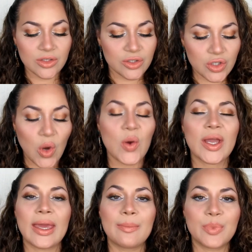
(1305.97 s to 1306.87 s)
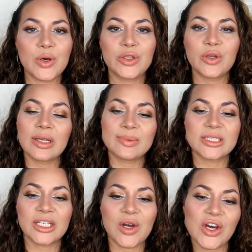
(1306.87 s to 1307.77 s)
To talk and put your
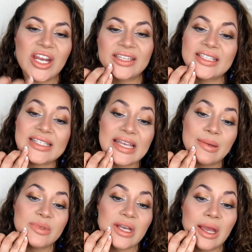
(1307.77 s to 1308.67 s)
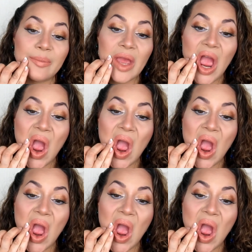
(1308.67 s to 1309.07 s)
lipstick on at the same time.